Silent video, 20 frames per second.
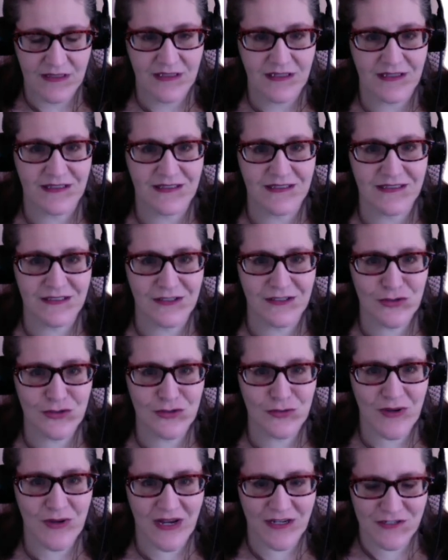clear
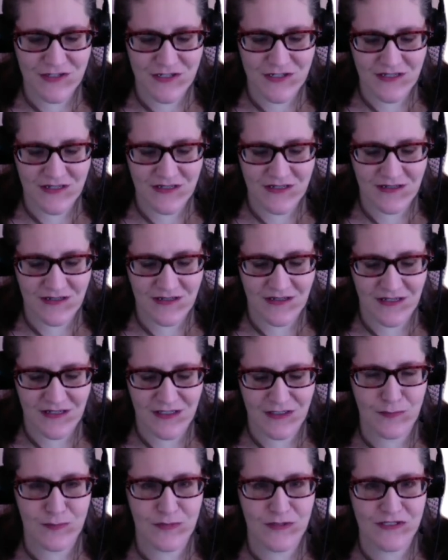direction
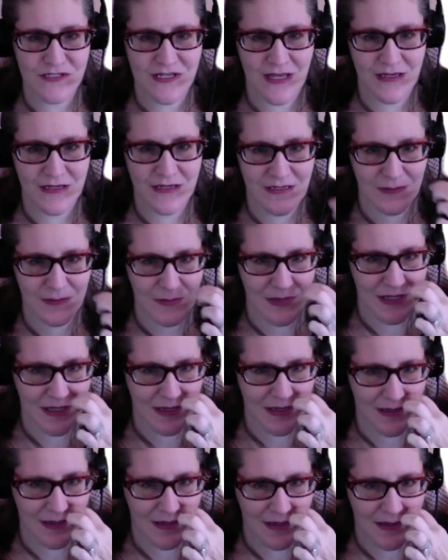is presented to me.